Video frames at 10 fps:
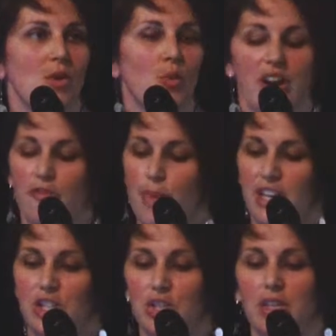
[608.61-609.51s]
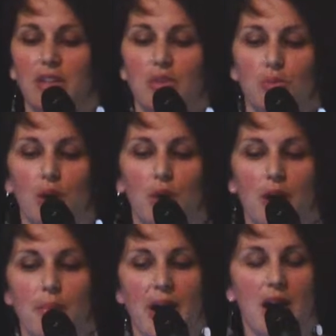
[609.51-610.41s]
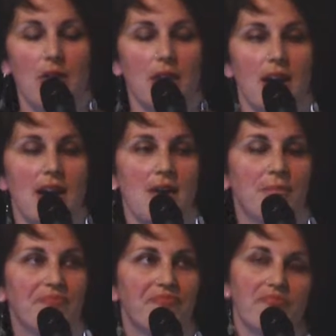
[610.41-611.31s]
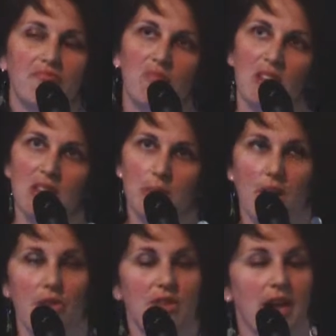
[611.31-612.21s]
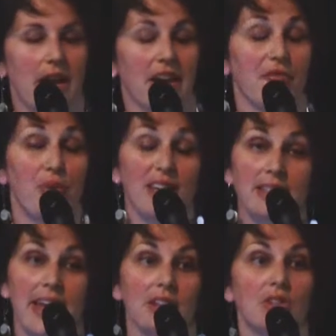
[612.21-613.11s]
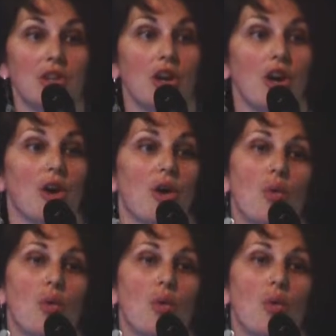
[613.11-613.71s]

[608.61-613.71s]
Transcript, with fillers: One of my students wrote about his mother dying of breast cancer.